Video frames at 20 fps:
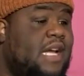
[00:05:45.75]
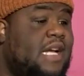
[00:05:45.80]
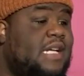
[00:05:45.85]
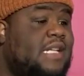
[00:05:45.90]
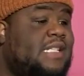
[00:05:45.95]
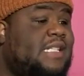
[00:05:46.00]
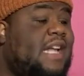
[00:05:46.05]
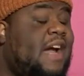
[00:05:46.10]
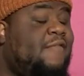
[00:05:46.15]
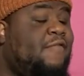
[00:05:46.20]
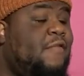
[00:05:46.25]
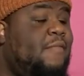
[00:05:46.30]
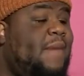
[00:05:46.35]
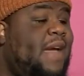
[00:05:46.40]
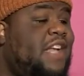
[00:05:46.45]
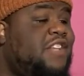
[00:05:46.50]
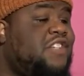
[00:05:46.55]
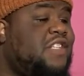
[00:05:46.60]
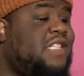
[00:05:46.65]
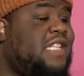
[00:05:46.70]
Several
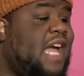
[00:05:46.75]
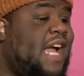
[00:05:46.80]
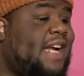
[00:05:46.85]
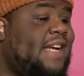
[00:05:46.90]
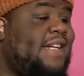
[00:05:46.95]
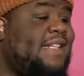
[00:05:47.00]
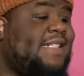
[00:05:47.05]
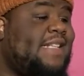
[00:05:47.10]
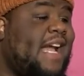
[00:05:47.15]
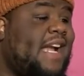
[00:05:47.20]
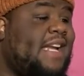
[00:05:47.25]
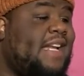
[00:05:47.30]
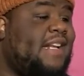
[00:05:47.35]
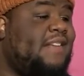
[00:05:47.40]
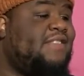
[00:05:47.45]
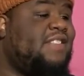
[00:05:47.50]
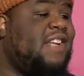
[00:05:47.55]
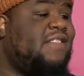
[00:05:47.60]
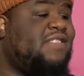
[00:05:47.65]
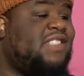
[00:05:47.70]
major tech
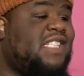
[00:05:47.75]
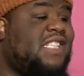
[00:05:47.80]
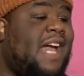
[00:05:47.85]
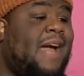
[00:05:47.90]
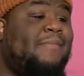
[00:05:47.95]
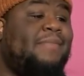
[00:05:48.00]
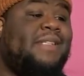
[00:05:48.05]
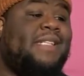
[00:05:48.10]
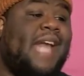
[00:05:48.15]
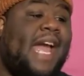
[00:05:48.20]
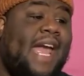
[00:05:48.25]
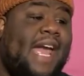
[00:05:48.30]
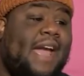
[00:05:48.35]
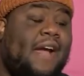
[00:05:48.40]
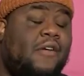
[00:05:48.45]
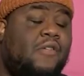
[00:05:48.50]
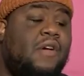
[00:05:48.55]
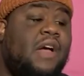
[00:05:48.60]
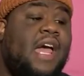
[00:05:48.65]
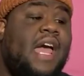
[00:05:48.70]
executives have stepped
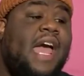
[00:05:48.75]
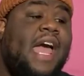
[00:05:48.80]
down